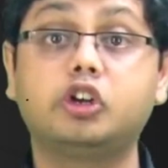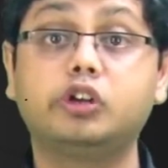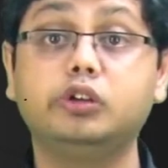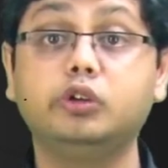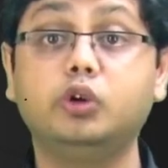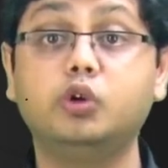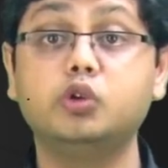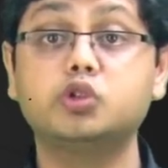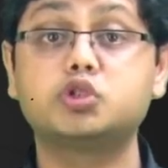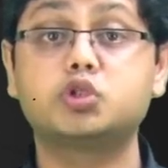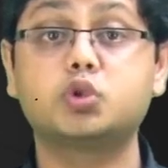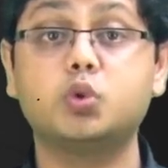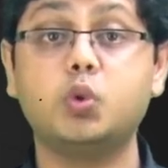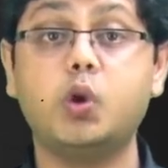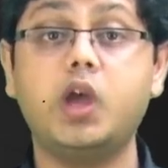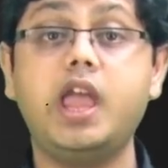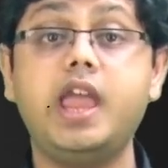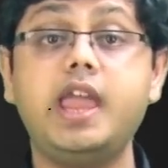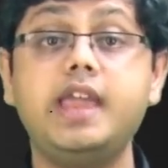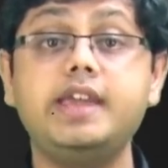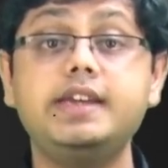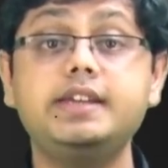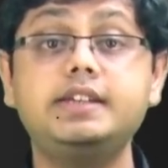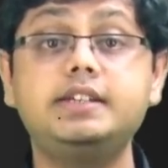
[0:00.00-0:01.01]
Close to
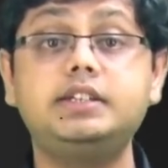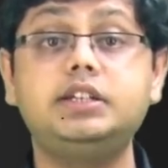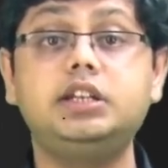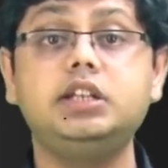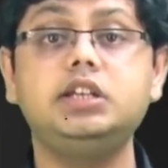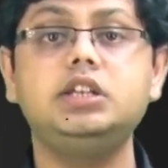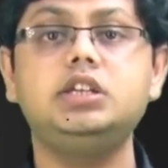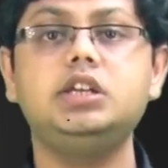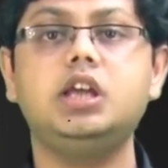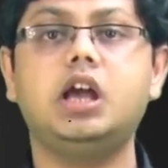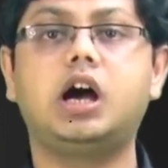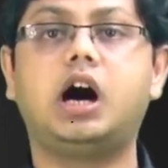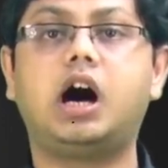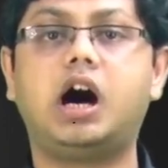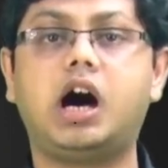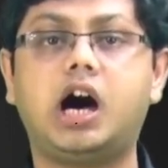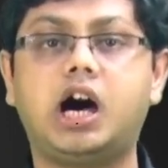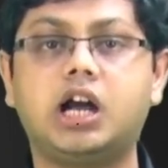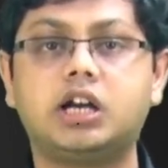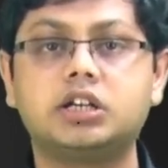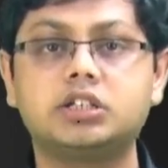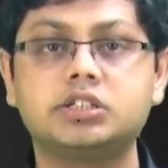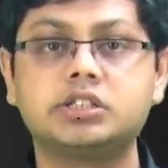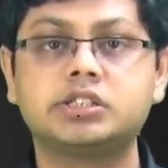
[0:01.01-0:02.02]
80
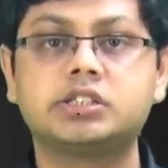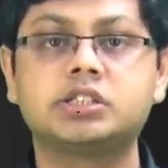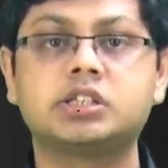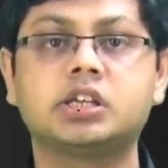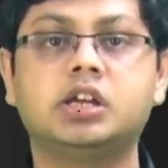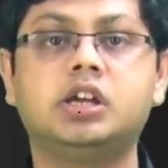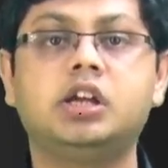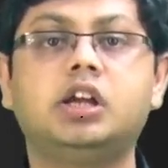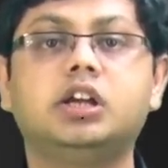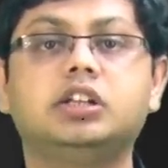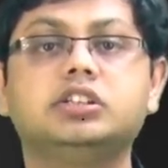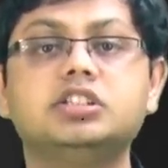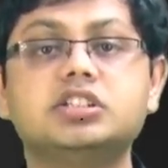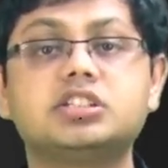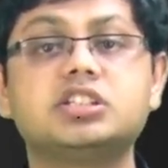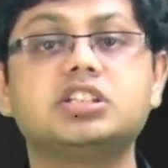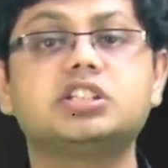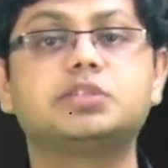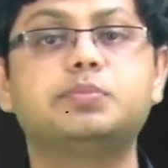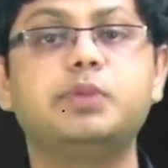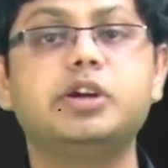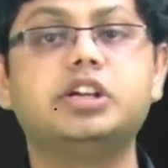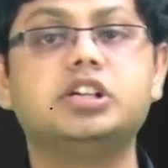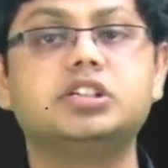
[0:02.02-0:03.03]
hours. This
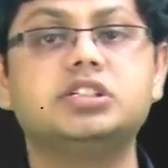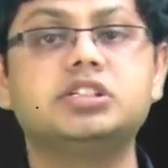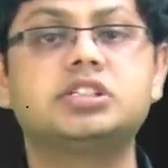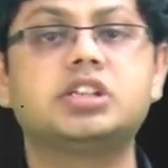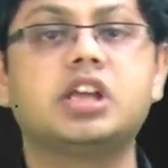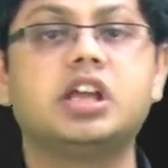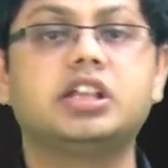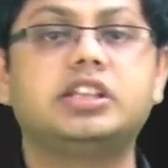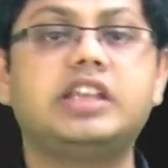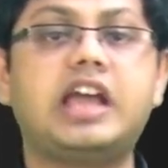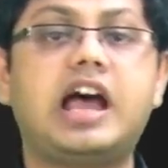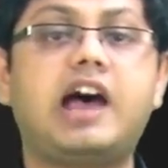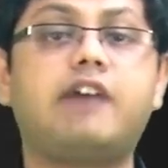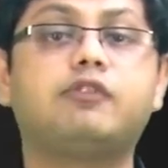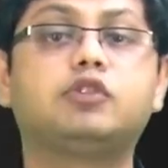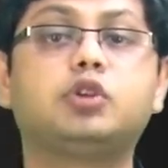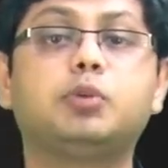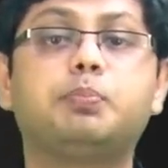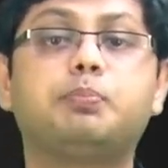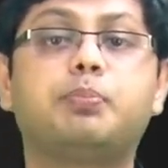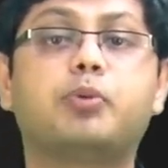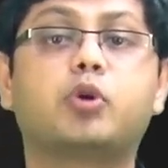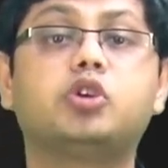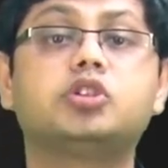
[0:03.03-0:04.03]
is because they have
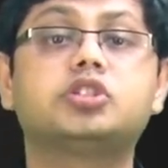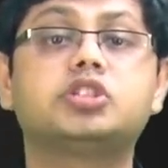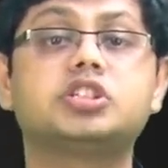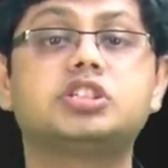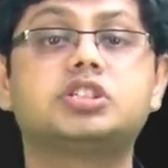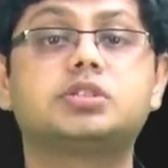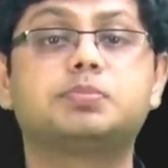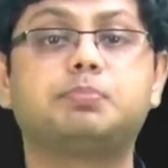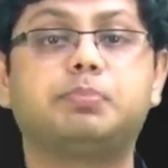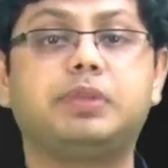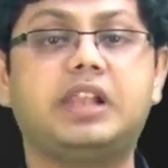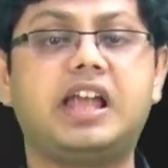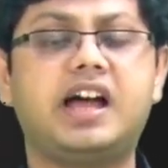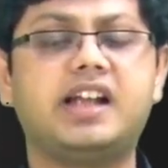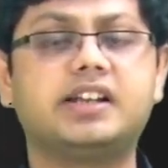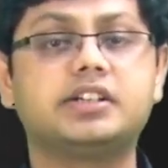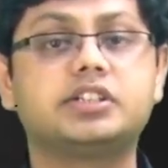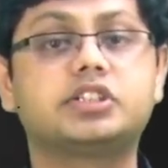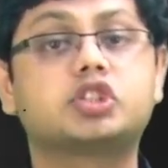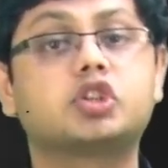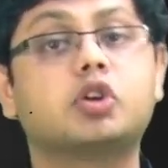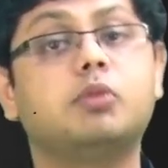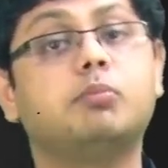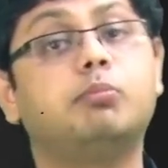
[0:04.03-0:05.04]
to process
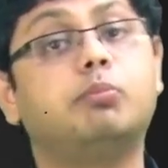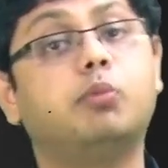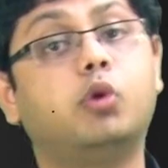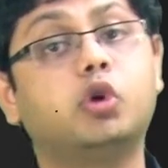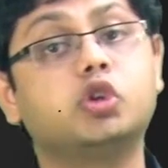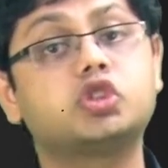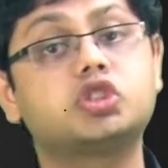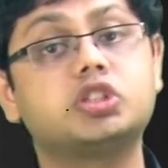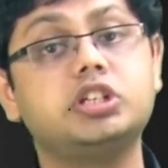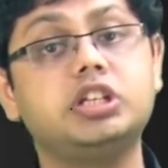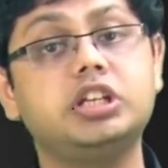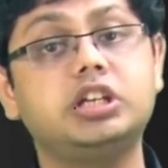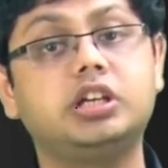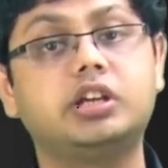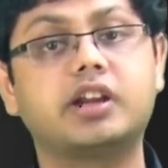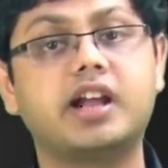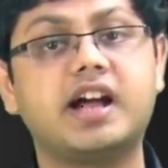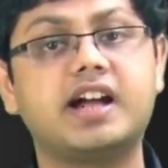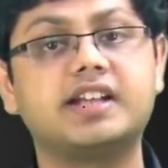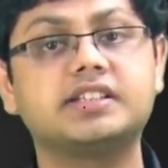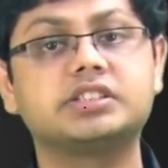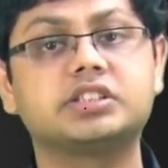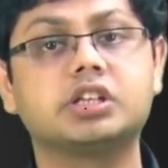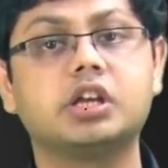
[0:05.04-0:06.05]
plants, mostly
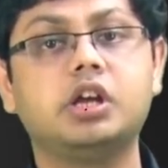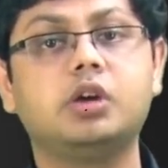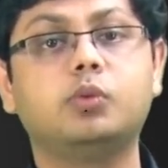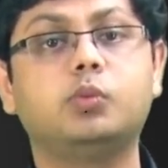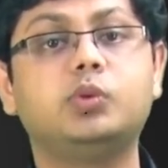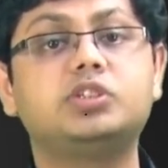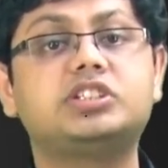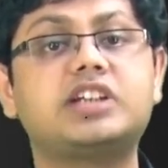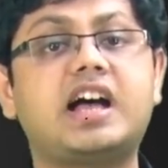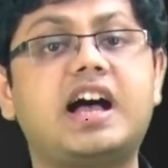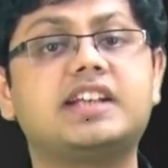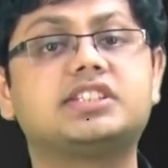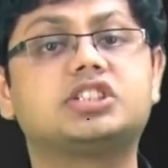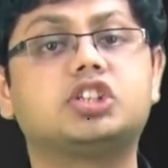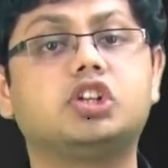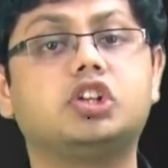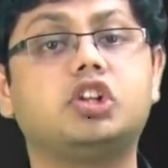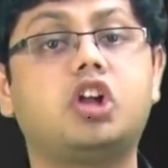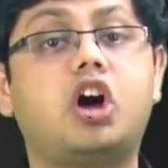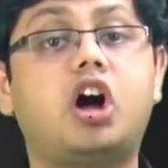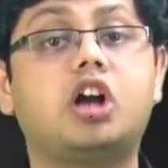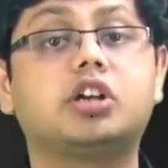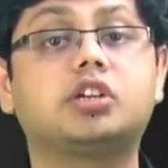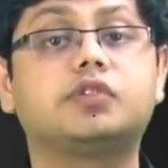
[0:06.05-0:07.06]
grass, which has a
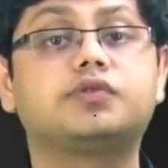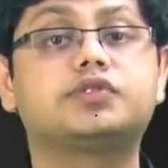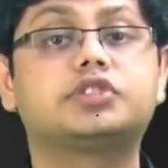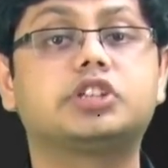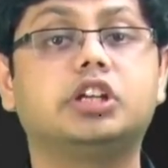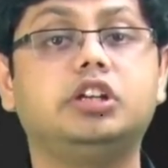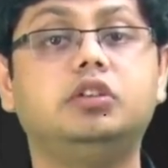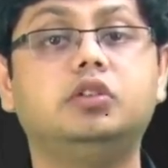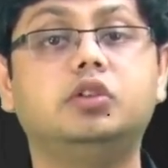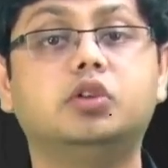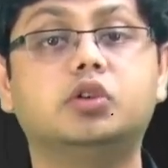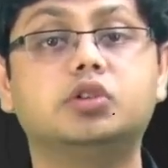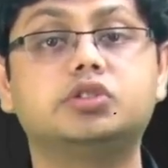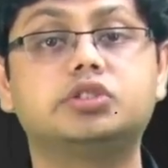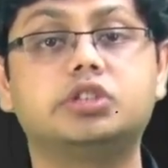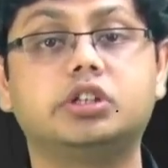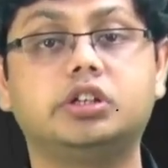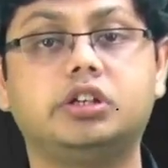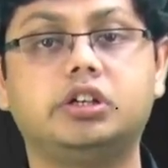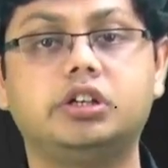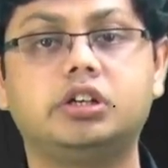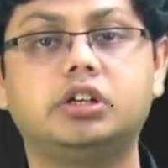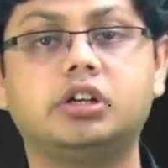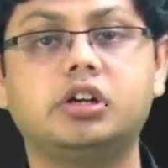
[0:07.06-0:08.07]
lot of cellulose
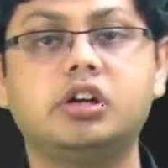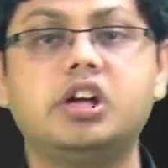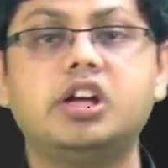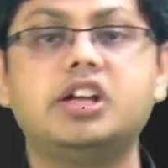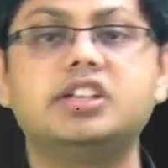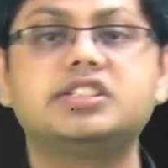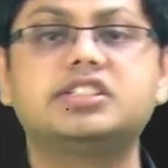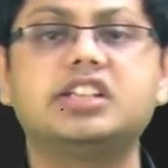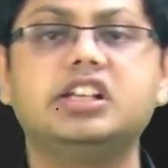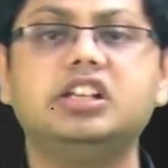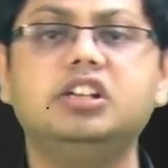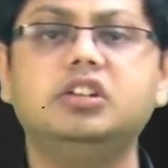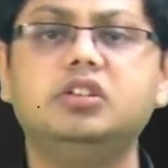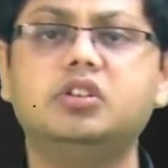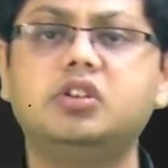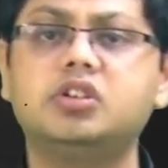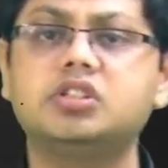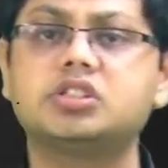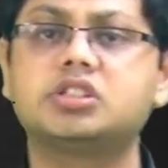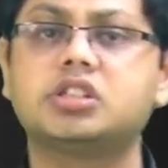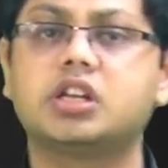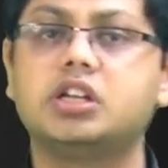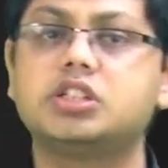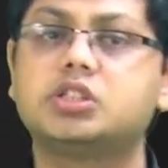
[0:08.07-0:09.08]
in it.
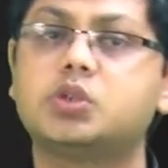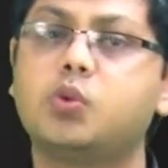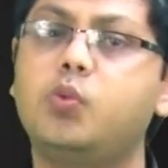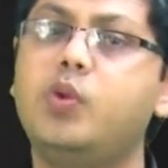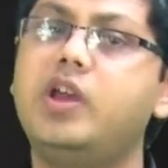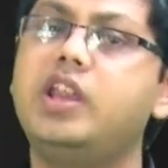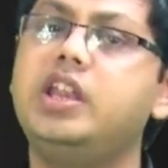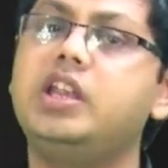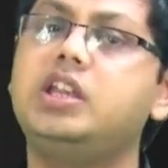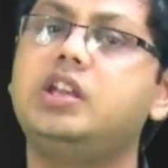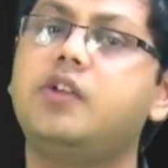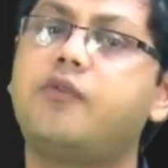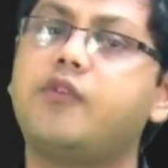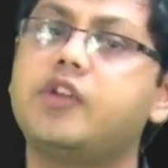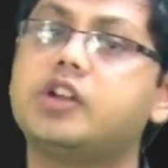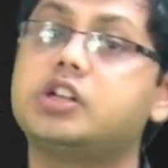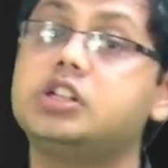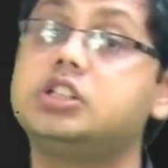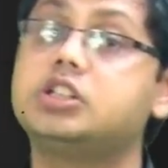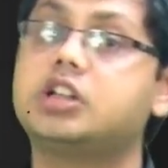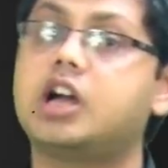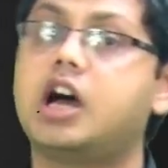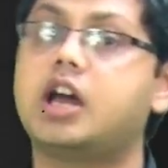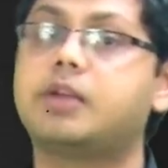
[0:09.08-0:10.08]
Cellulose is a very
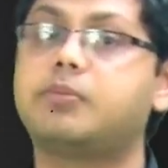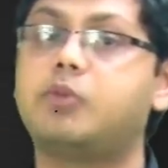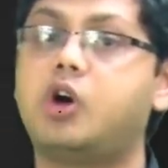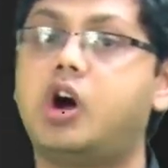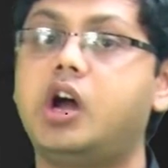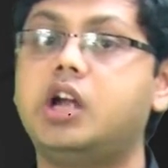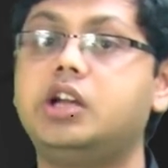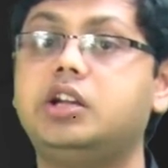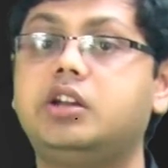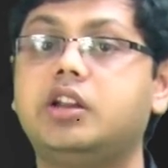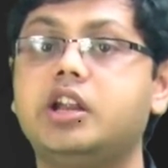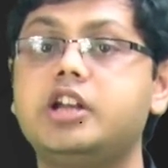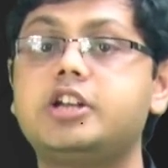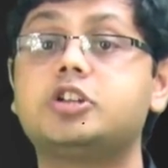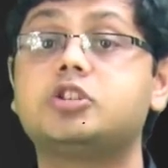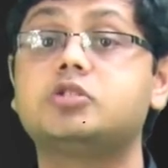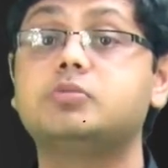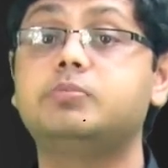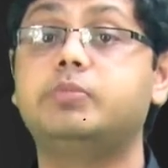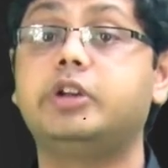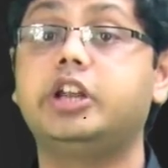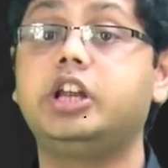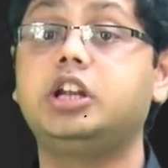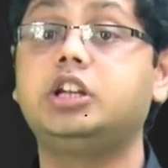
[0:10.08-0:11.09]
difficult carbohydrate
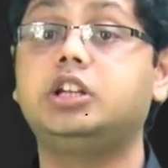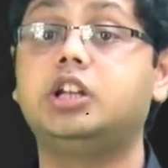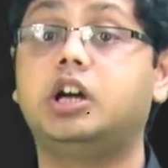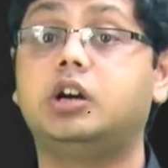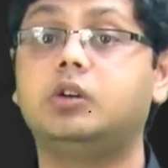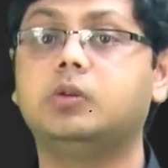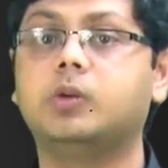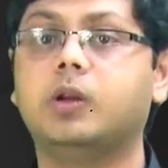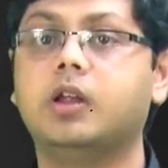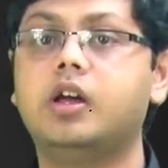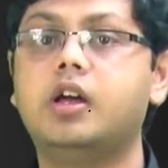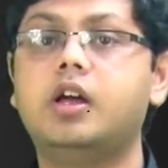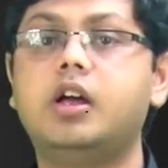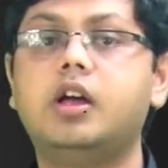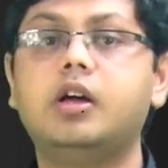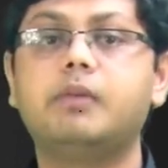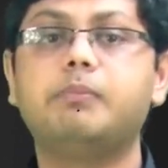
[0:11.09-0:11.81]
to break down.